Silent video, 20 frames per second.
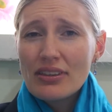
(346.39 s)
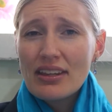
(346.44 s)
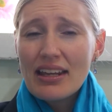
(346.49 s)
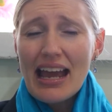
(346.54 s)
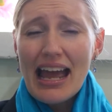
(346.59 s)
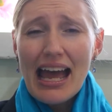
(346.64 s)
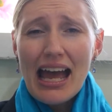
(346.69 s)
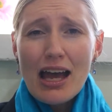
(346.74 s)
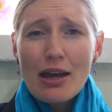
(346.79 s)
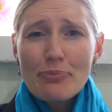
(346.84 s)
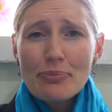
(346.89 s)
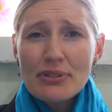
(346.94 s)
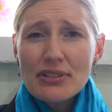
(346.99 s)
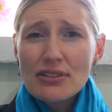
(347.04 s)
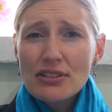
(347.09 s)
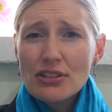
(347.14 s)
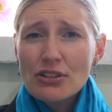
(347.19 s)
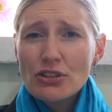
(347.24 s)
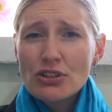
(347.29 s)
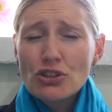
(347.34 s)
the
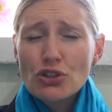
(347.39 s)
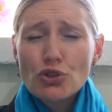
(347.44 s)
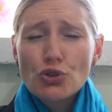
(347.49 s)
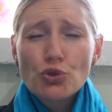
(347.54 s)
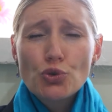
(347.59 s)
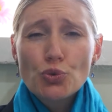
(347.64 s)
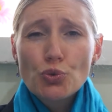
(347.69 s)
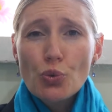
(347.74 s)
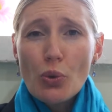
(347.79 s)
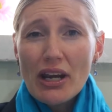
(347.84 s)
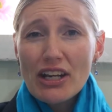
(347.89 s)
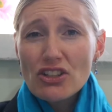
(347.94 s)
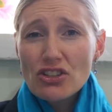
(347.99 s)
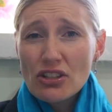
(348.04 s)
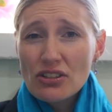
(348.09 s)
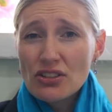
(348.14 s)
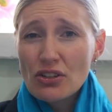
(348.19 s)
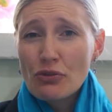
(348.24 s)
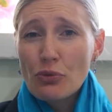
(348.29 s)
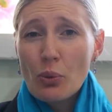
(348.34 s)
absolute
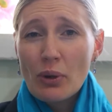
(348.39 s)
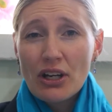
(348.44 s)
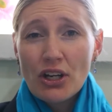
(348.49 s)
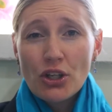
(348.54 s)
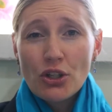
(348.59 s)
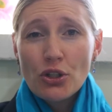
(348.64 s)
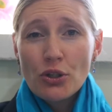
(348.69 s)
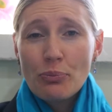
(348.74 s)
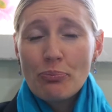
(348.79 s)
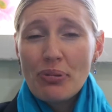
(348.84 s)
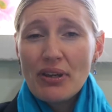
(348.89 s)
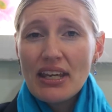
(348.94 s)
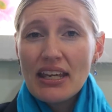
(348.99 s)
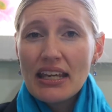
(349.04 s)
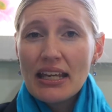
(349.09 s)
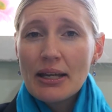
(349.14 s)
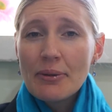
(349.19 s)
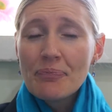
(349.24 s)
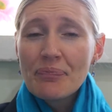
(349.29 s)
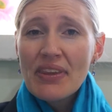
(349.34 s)
dredges of what it could
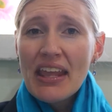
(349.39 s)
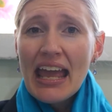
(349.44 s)
be.